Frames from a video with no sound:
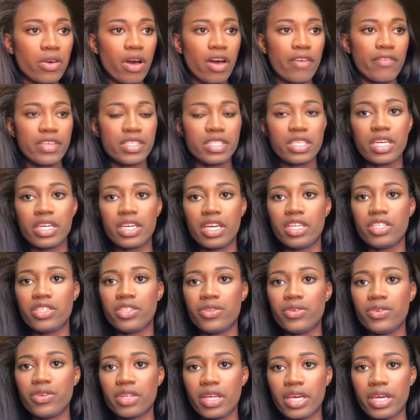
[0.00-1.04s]
obviously I
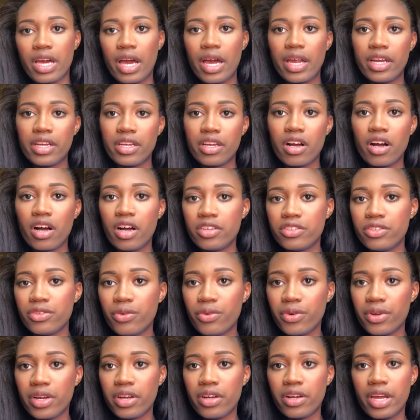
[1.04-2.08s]
didn't
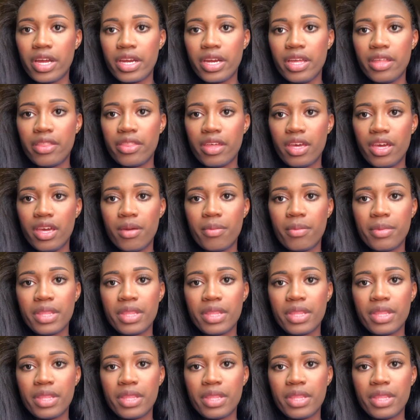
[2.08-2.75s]
contour or anything,